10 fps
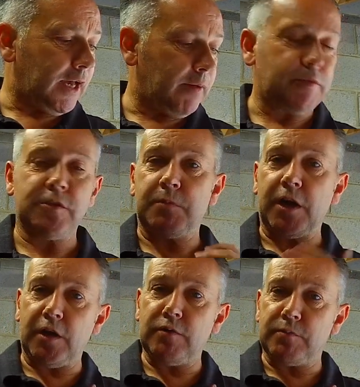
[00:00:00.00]
This is my
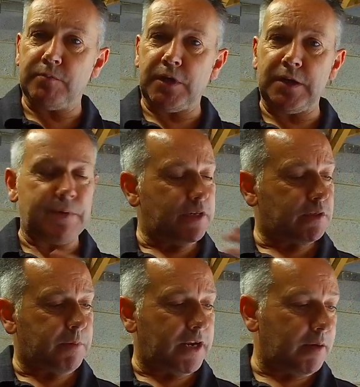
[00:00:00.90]
own money being
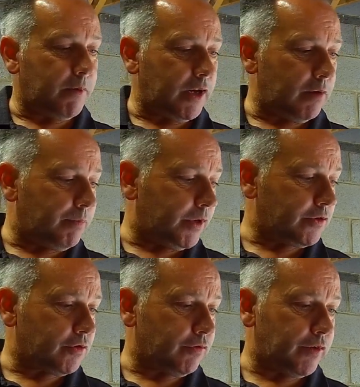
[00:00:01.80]
spent and my own
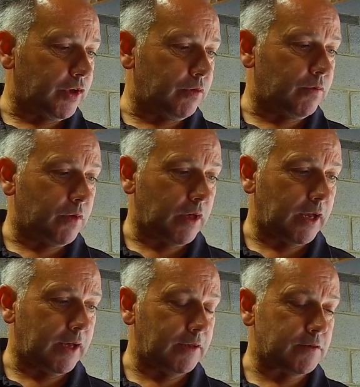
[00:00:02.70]
personal view
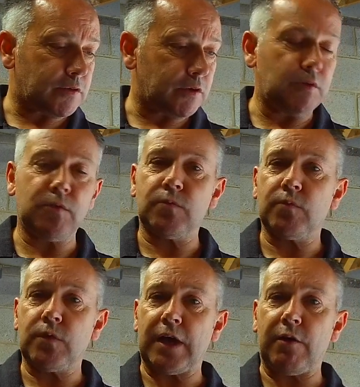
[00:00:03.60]
as to
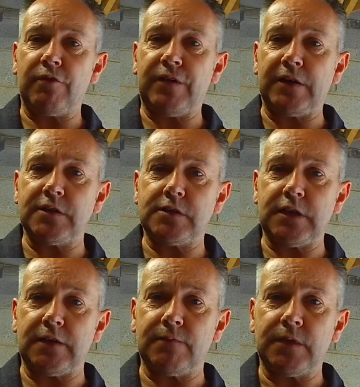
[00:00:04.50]
how I found the
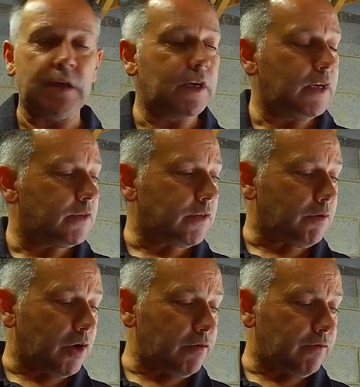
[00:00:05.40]
seat. So
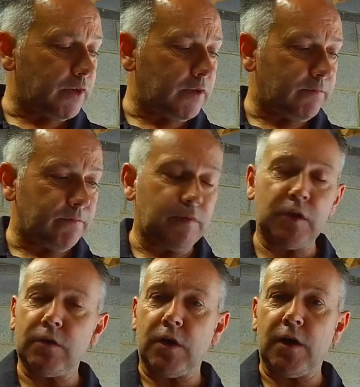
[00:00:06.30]
hopefully
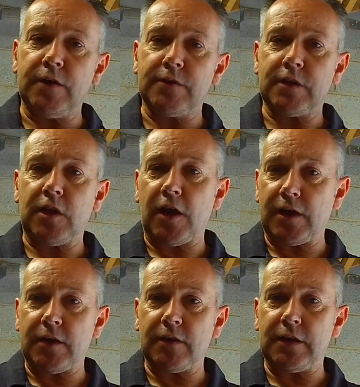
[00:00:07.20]
you guys
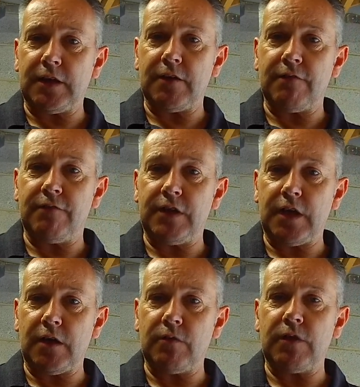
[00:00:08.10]
like the video.